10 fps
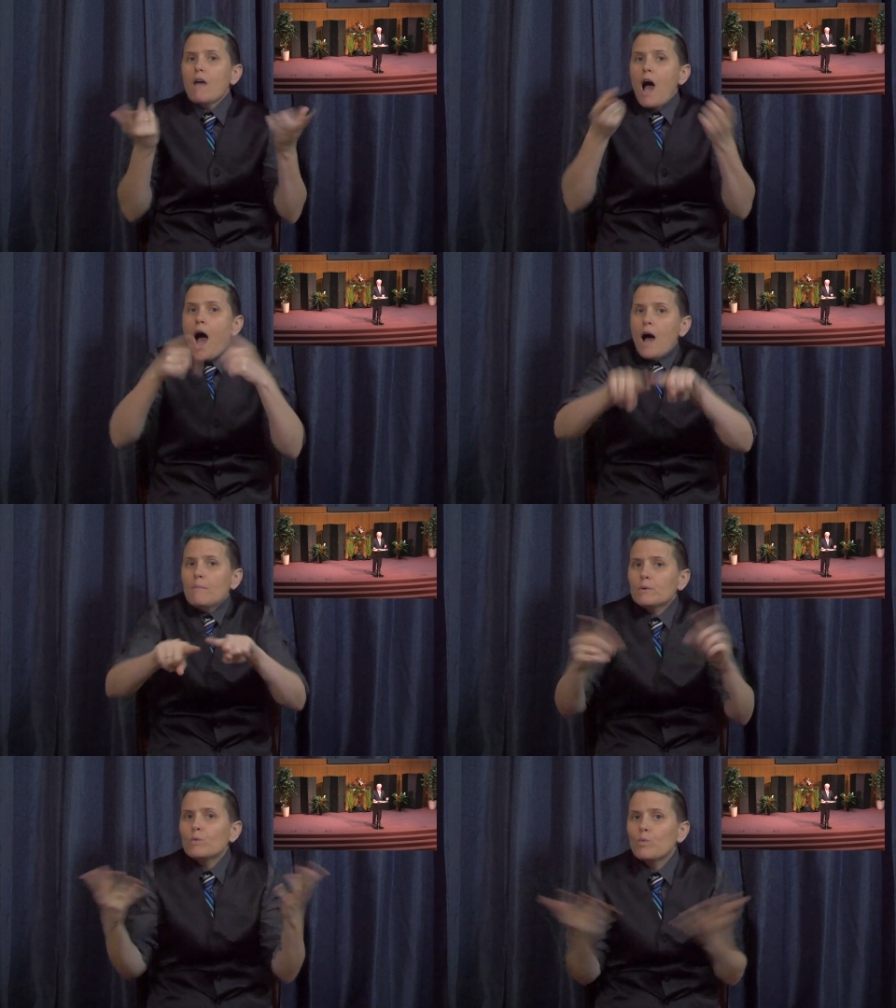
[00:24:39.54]
to
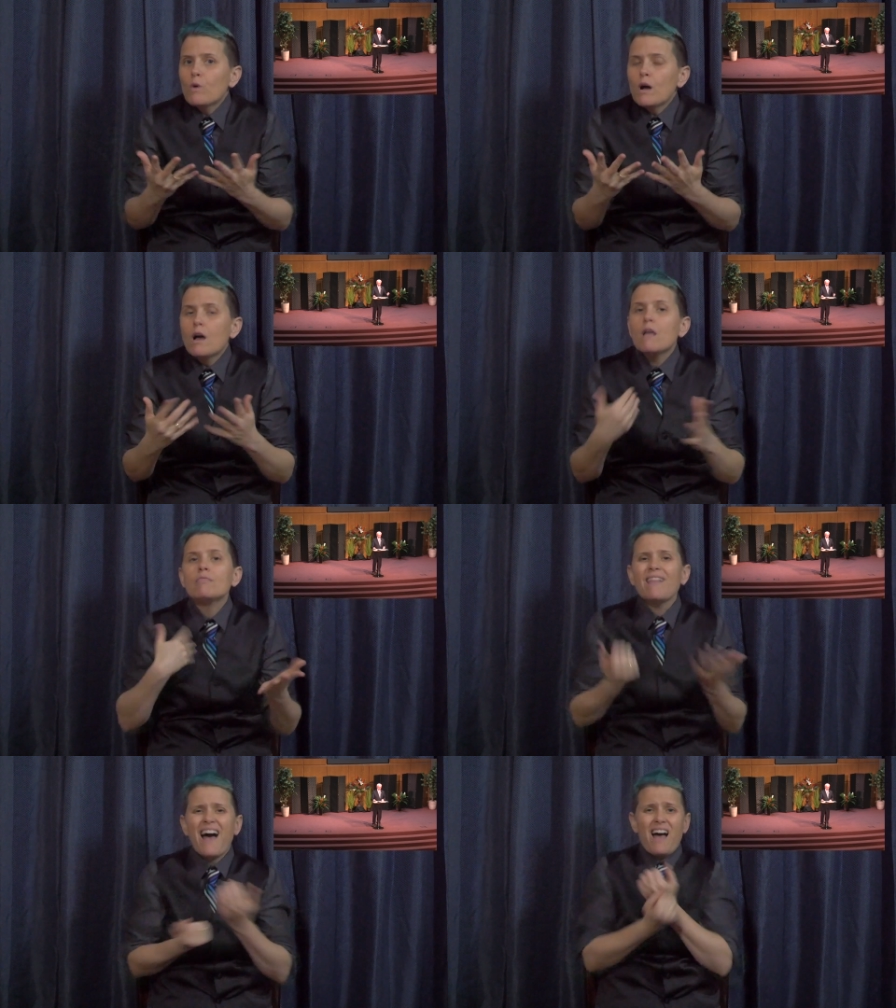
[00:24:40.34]
follow
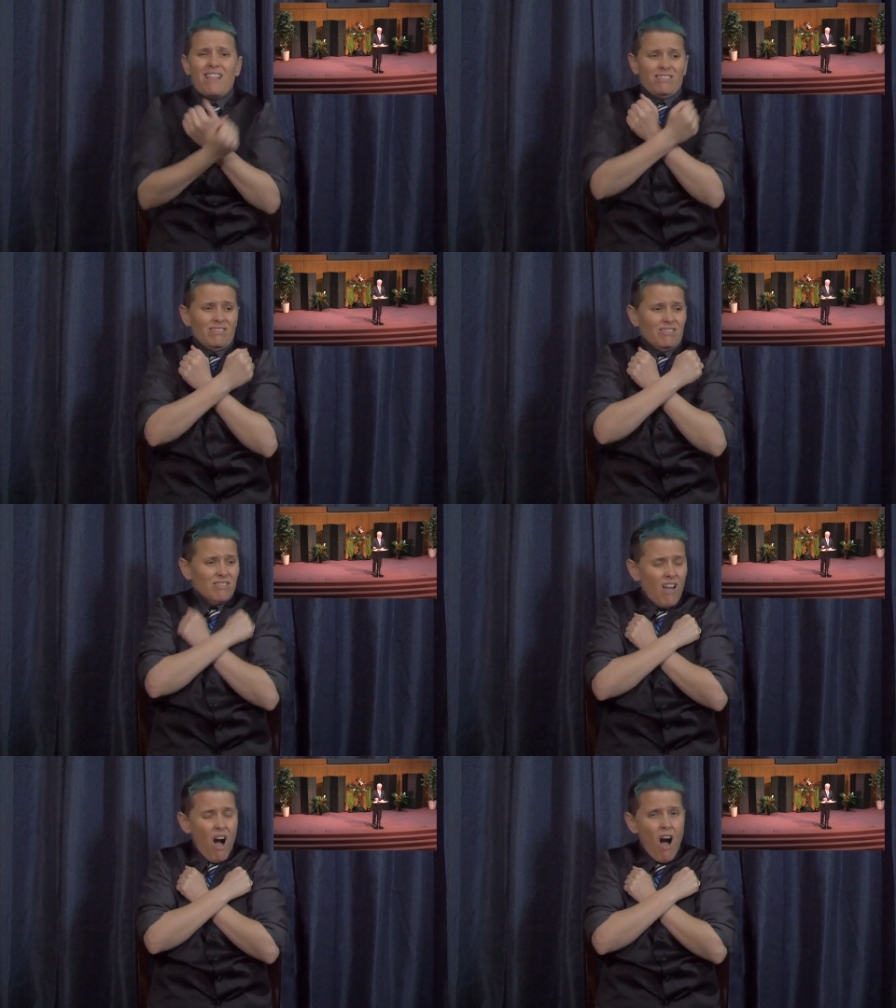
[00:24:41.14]
the guidance
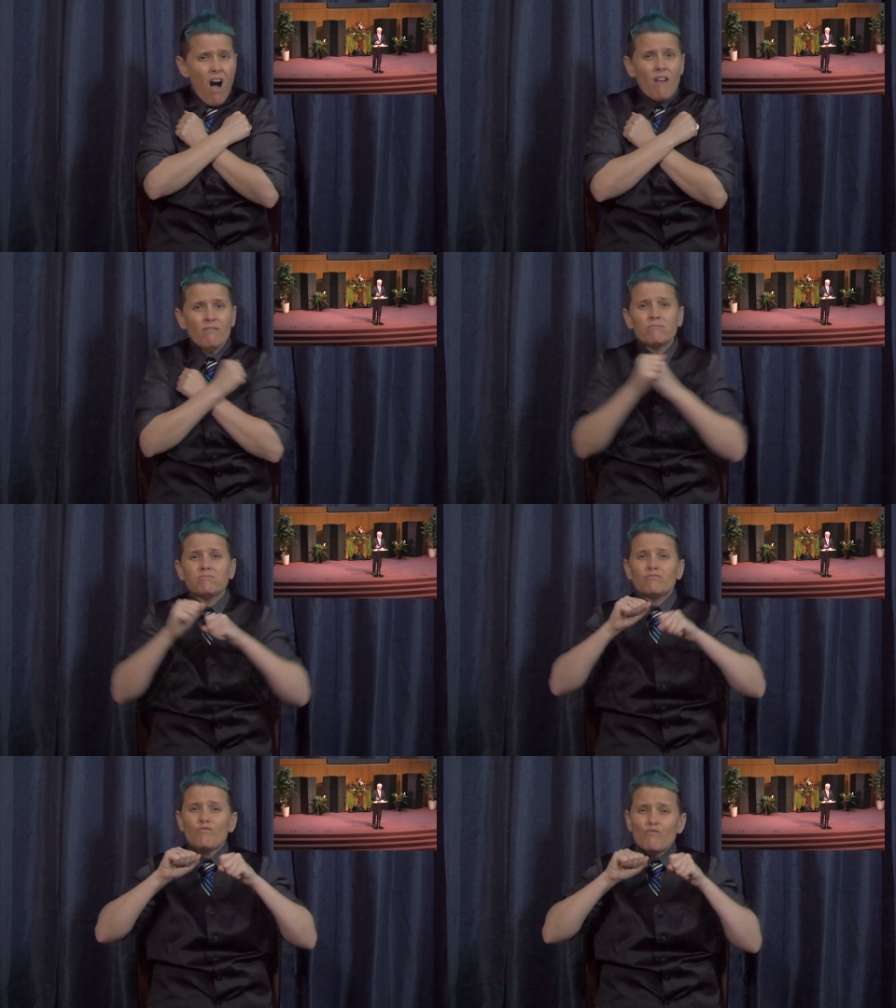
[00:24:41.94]
that he
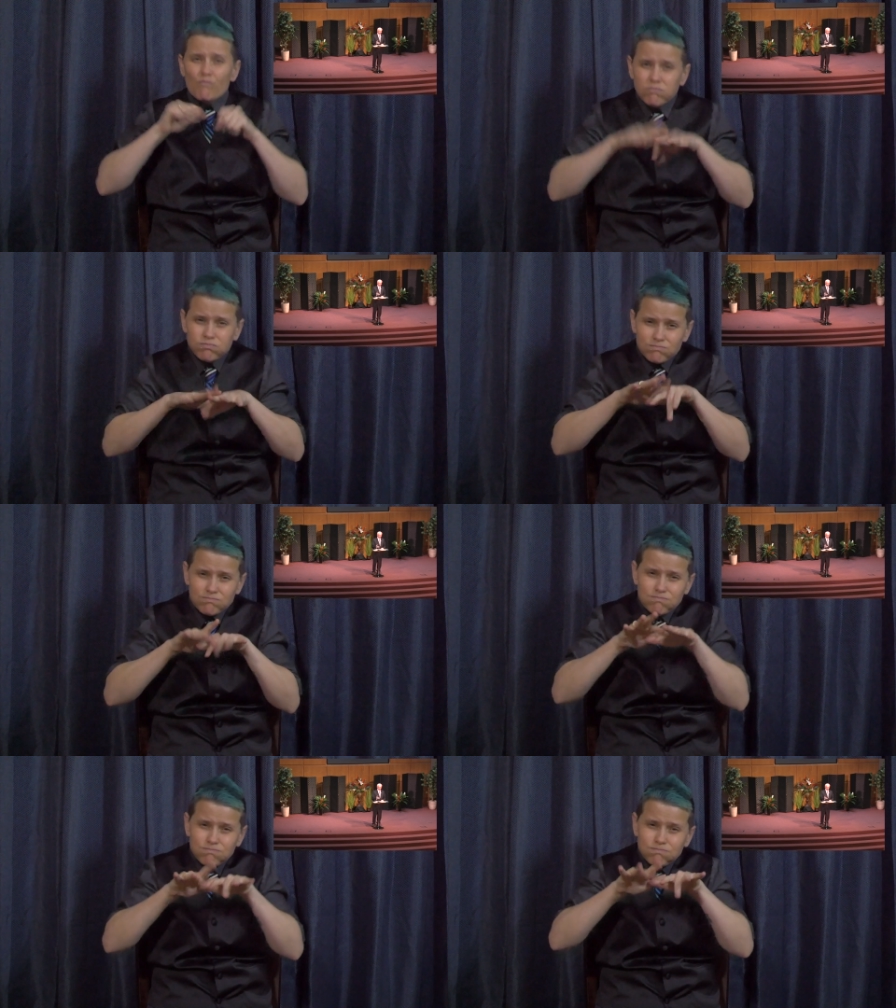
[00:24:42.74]
gave us in
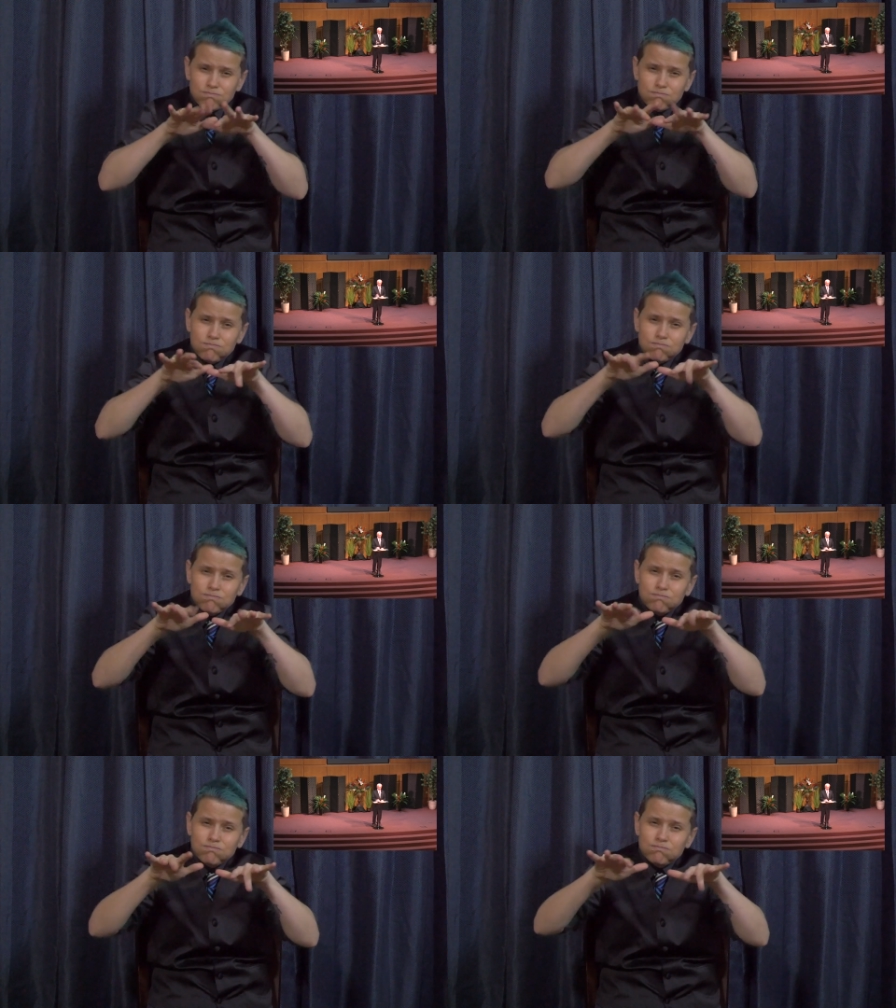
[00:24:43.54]
that beautiful
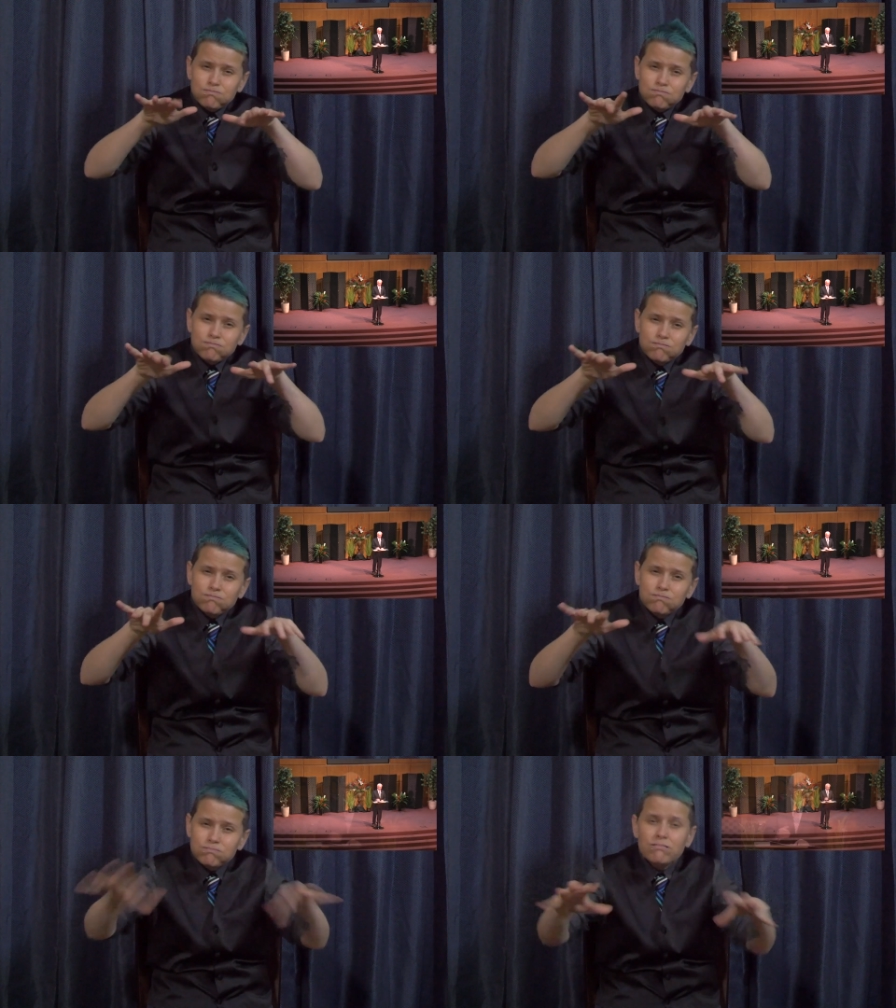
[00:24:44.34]
piece that
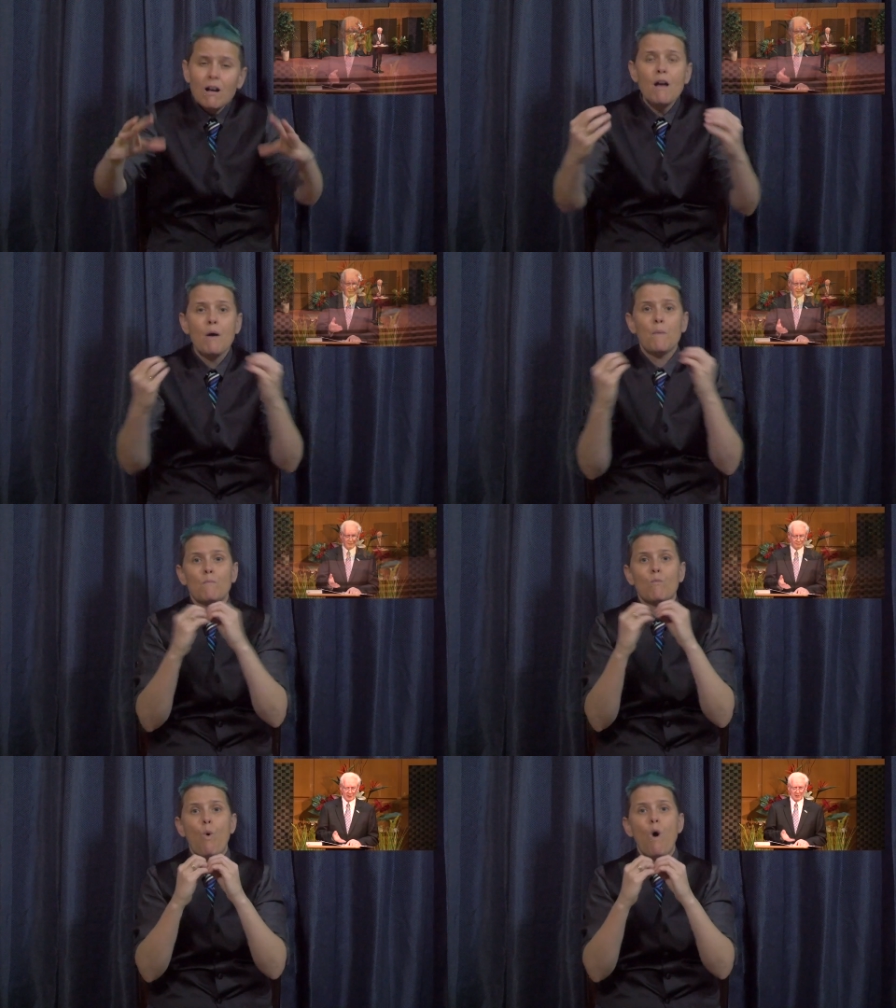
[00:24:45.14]
James
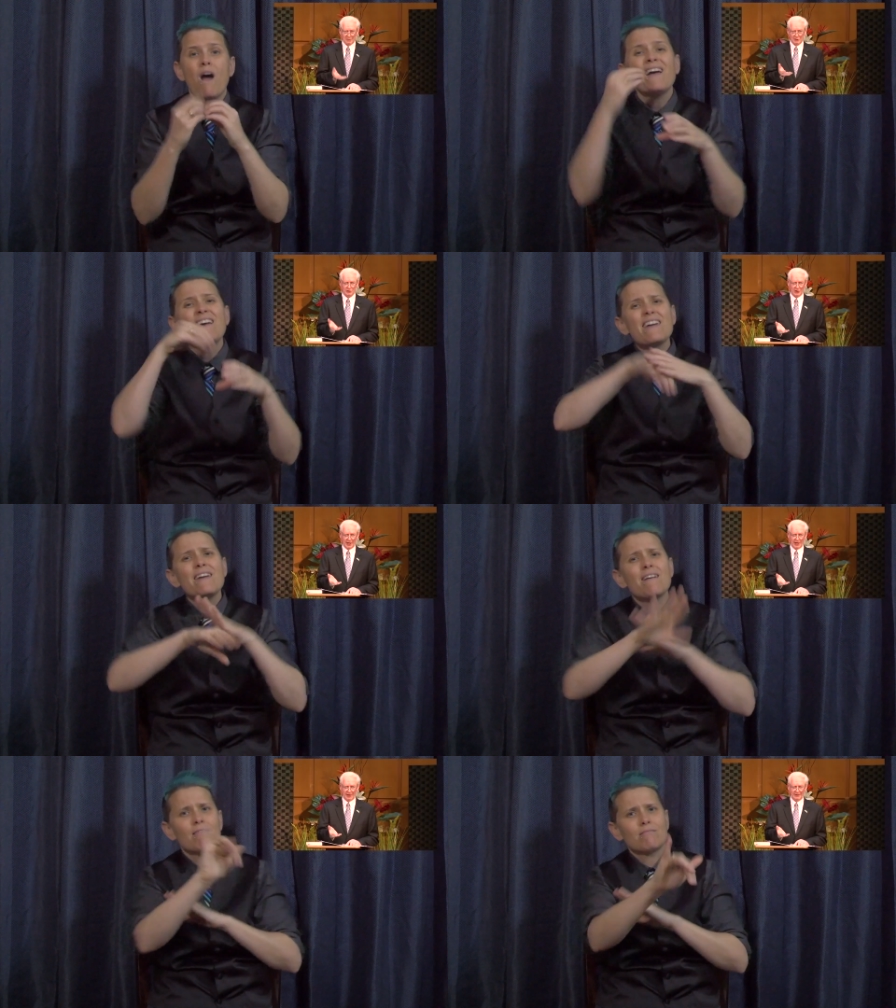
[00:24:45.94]
Dillet Freeman
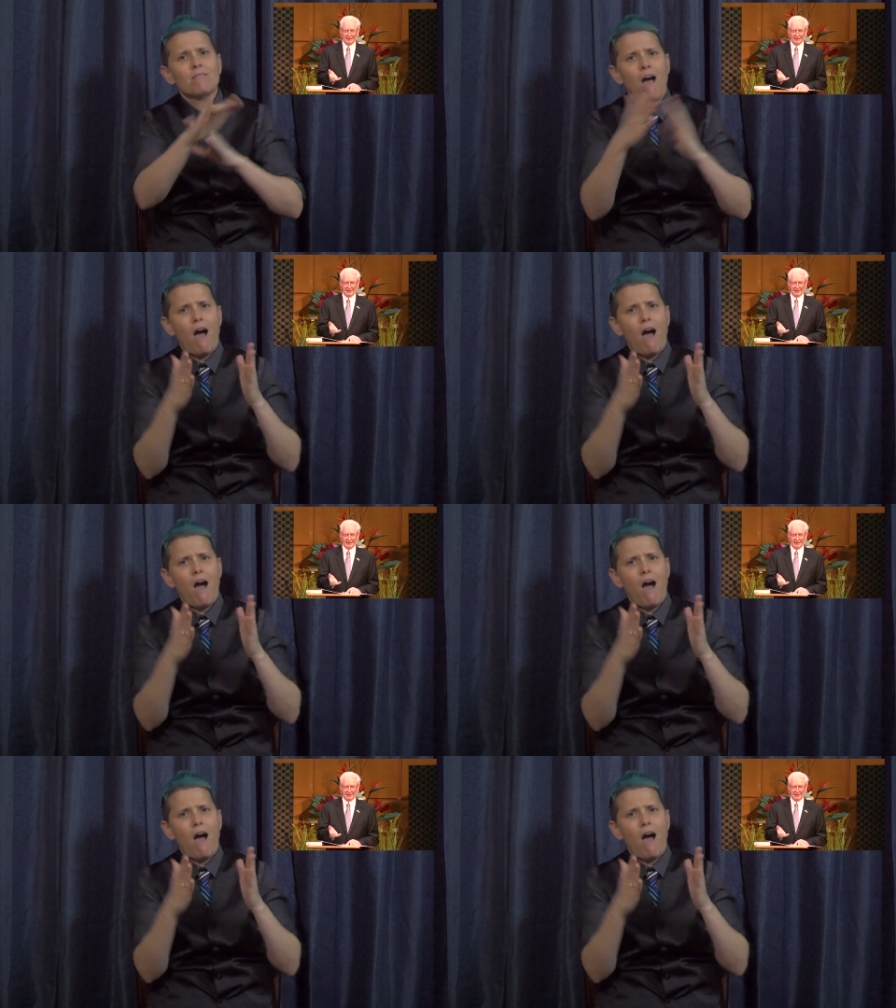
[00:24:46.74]
shared